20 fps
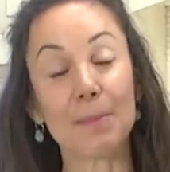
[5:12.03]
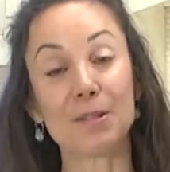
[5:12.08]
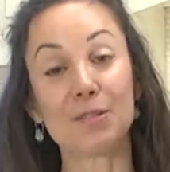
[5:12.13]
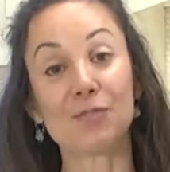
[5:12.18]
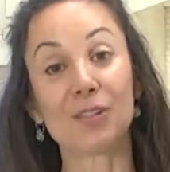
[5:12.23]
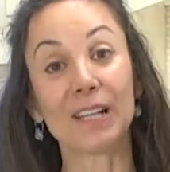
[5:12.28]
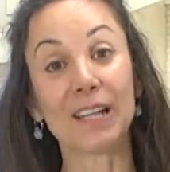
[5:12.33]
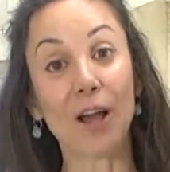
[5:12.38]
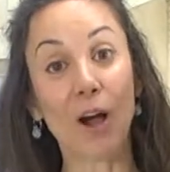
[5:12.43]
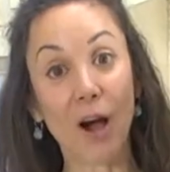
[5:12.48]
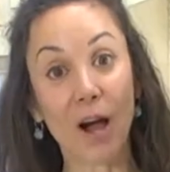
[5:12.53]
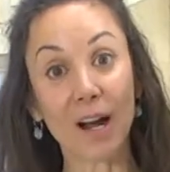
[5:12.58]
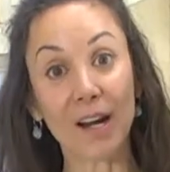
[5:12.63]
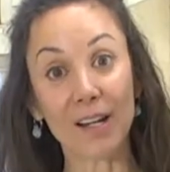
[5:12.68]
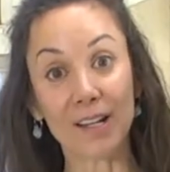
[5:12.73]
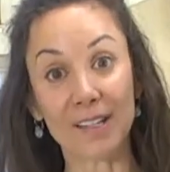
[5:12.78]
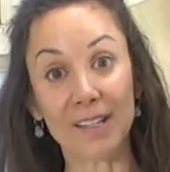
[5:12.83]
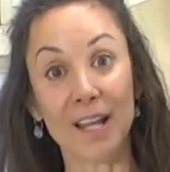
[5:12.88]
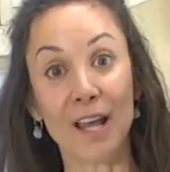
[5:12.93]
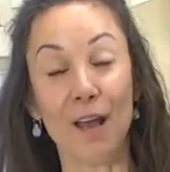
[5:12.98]
but it's really
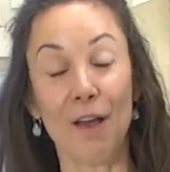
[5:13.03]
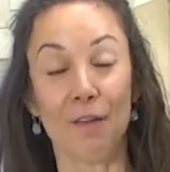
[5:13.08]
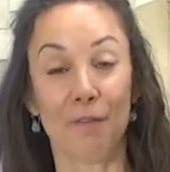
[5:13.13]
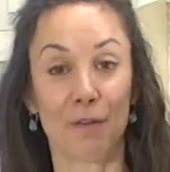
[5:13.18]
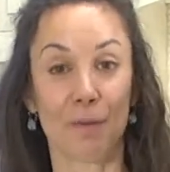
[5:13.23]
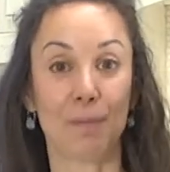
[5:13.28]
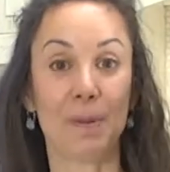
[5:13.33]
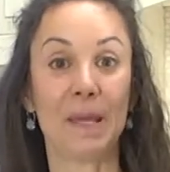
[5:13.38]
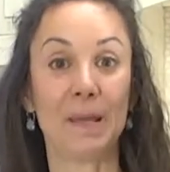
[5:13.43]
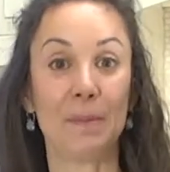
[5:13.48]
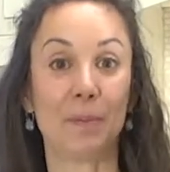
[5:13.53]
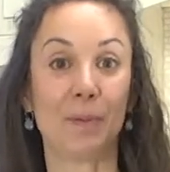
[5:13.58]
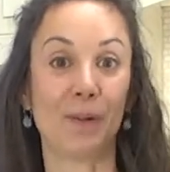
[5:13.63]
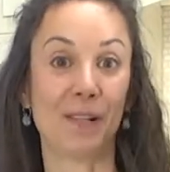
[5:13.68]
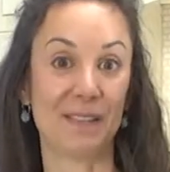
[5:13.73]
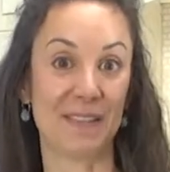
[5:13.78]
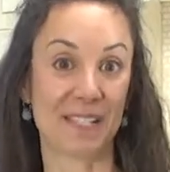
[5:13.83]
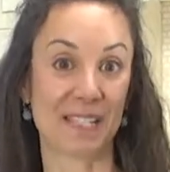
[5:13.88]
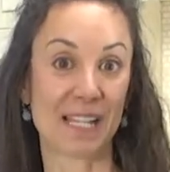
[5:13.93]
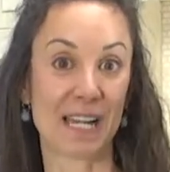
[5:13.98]
hard for people
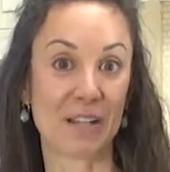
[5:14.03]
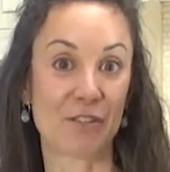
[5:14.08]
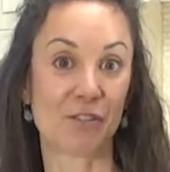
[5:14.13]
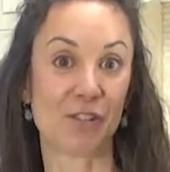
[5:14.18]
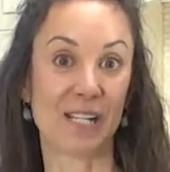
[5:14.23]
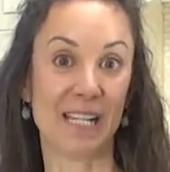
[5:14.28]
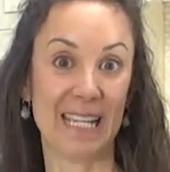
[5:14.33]
in this country